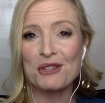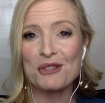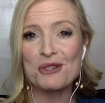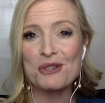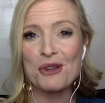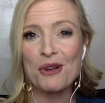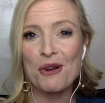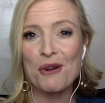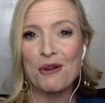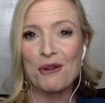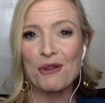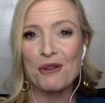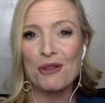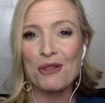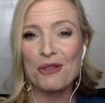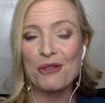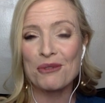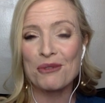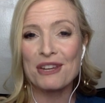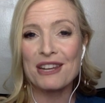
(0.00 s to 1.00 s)
So
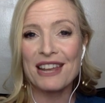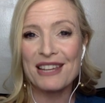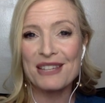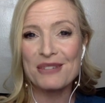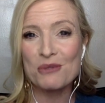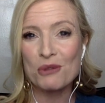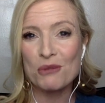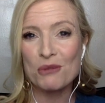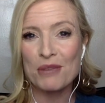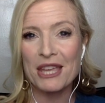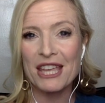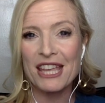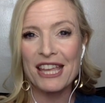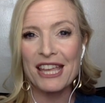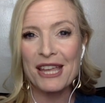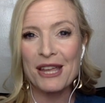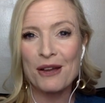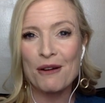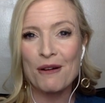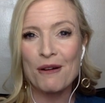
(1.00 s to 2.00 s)
3 days with
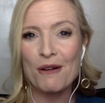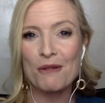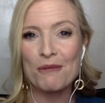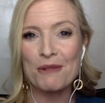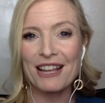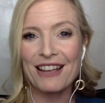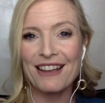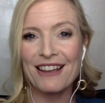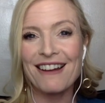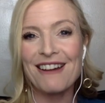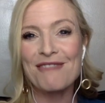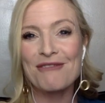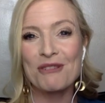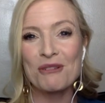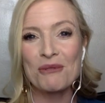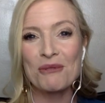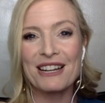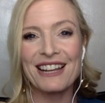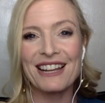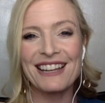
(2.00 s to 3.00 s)
me, oh my God, for
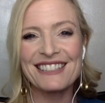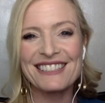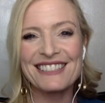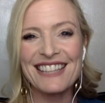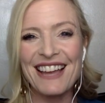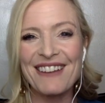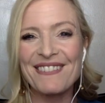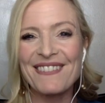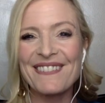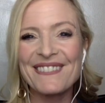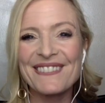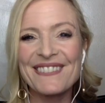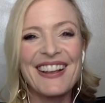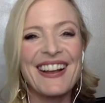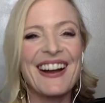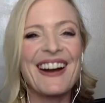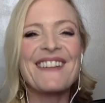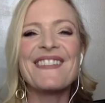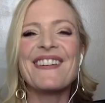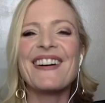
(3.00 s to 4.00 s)
$197,
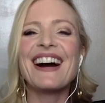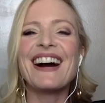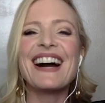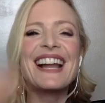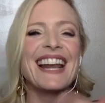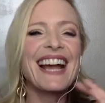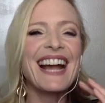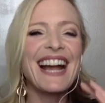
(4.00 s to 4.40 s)
come on